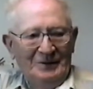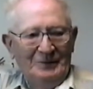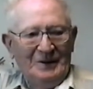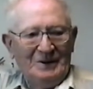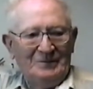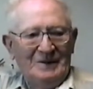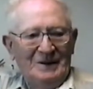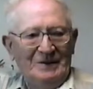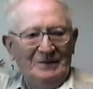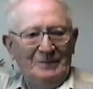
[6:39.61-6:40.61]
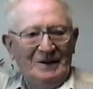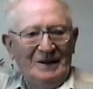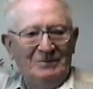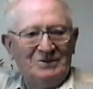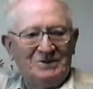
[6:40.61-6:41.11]
with me, but
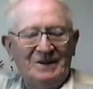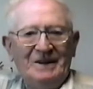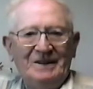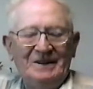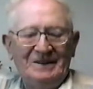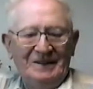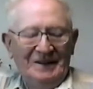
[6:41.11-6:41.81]
he was taking